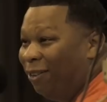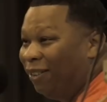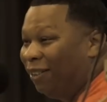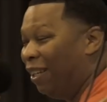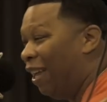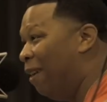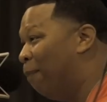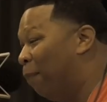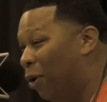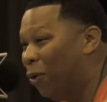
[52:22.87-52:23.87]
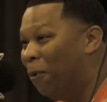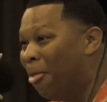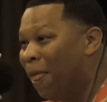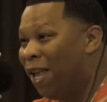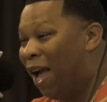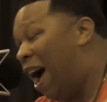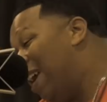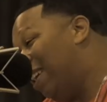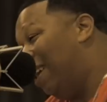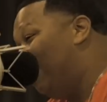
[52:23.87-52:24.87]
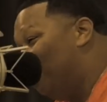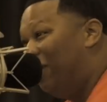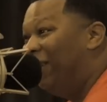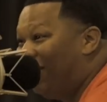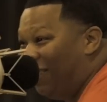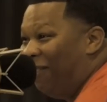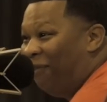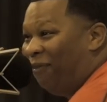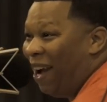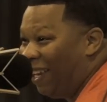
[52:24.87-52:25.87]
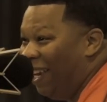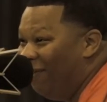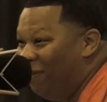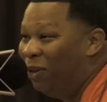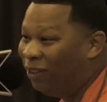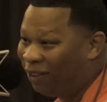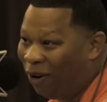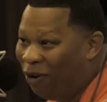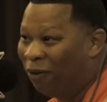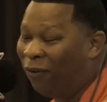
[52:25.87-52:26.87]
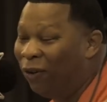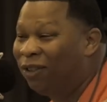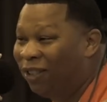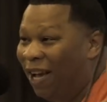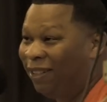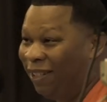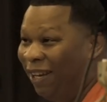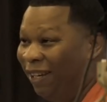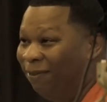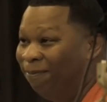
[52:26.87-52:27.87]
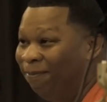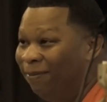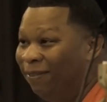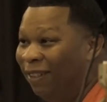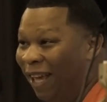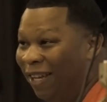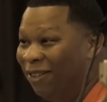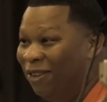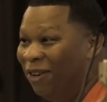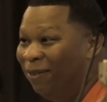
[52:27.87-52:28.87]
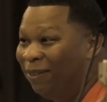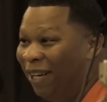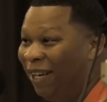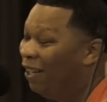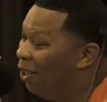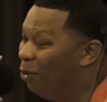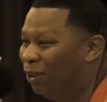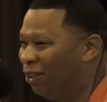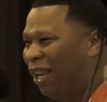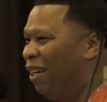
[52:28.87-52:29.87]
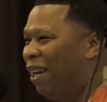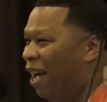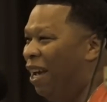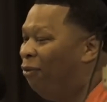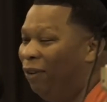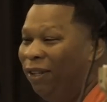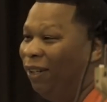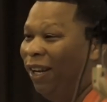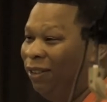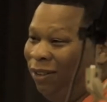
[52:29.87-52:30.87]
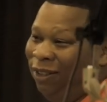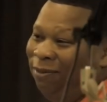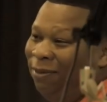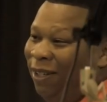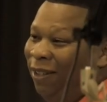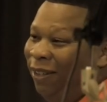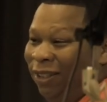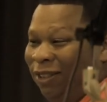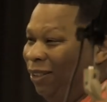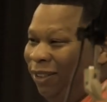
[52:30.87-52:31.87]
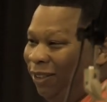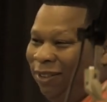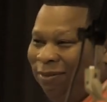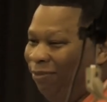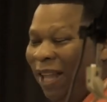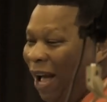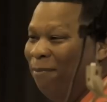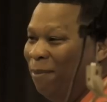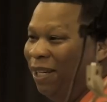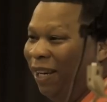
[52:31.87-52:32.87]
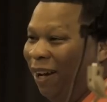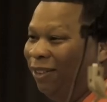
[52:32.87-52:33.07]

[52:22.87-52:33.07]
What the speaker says: And I was just like, bro, I gave you this shit. I gave you this song. First shots at it. Like, you know what I'm saying? And he was just like, nah, I ain't feeling that shit. That shit just not me.